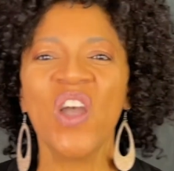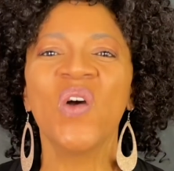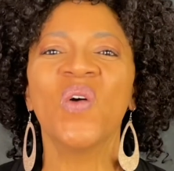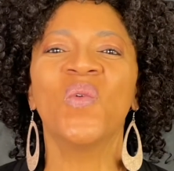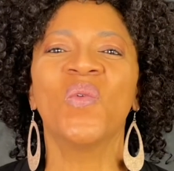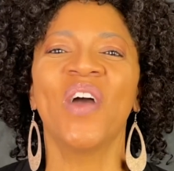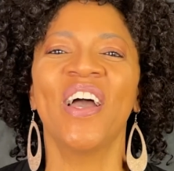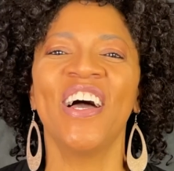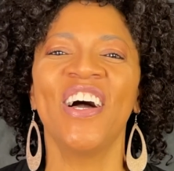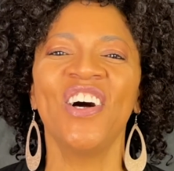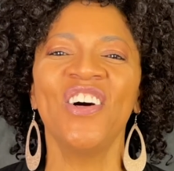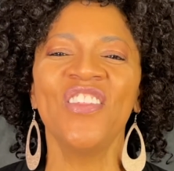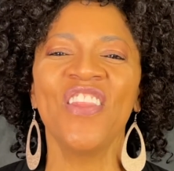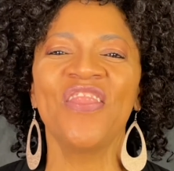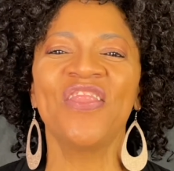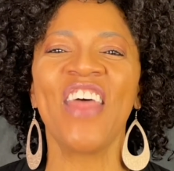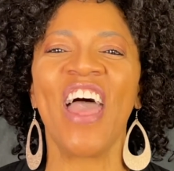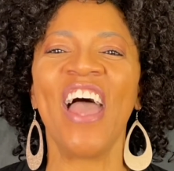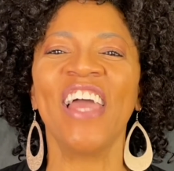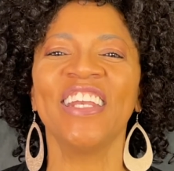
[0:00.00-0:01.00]
Well,
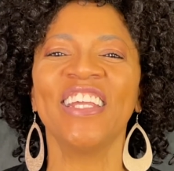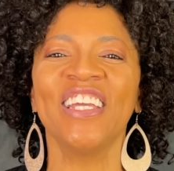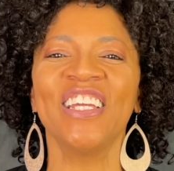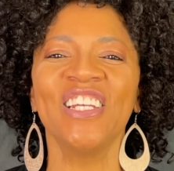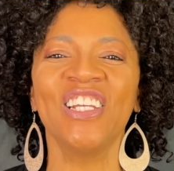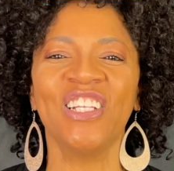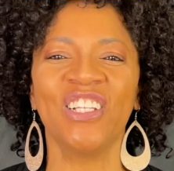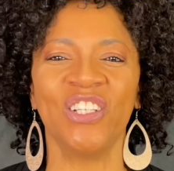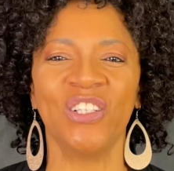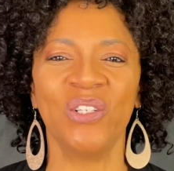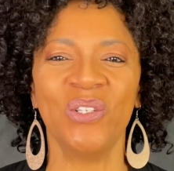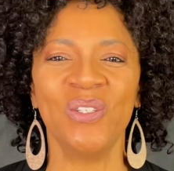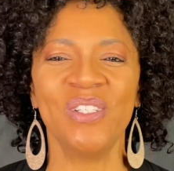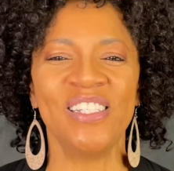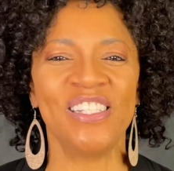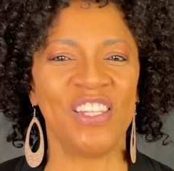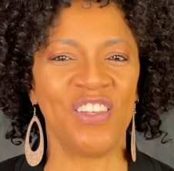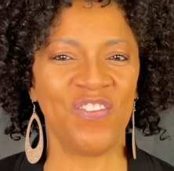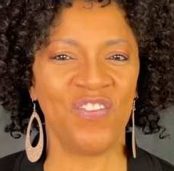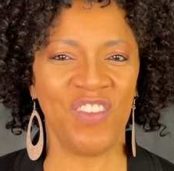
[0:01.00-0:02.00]
that concludes
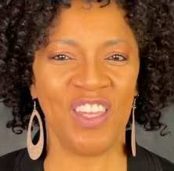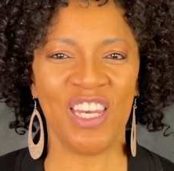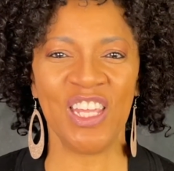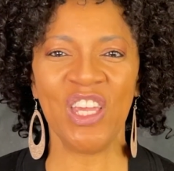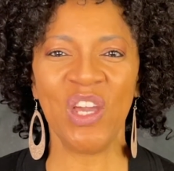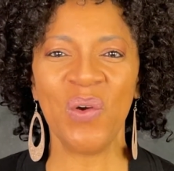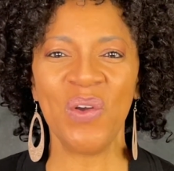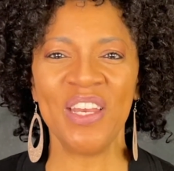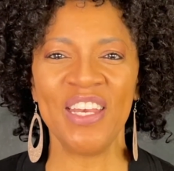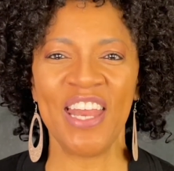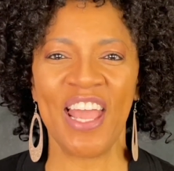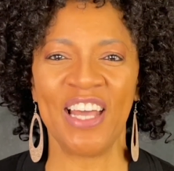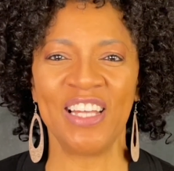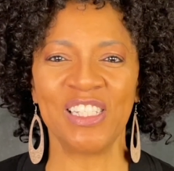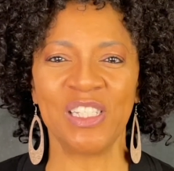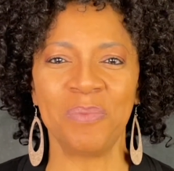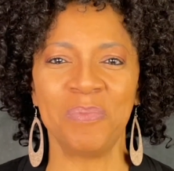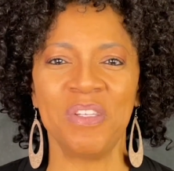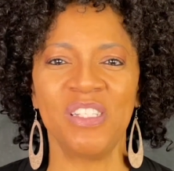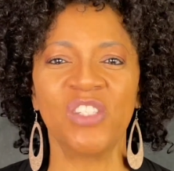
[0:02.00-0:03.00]
the video
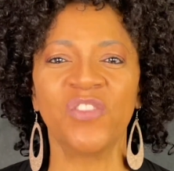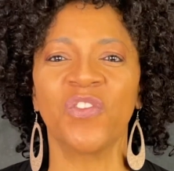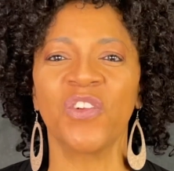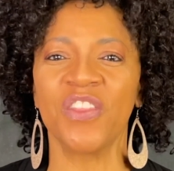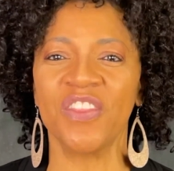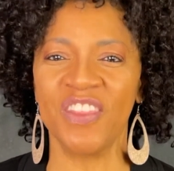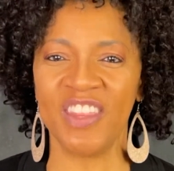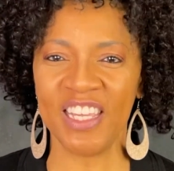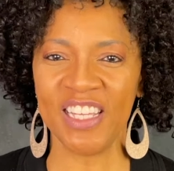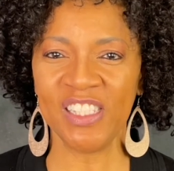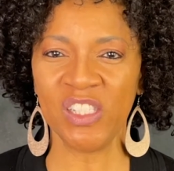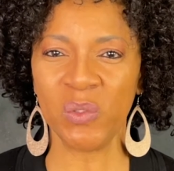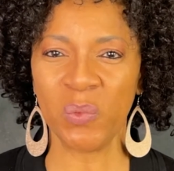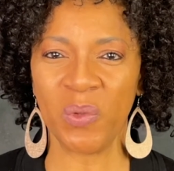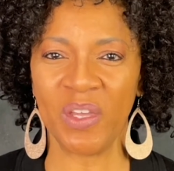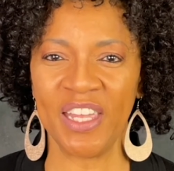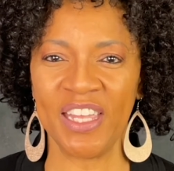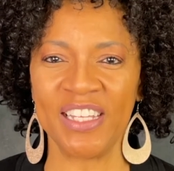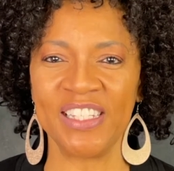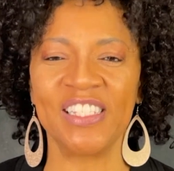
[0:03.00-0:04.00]
announcements for this
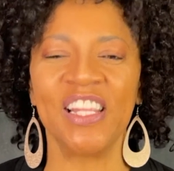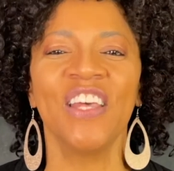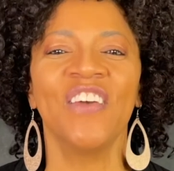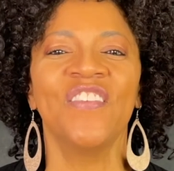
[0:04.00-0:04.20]
week's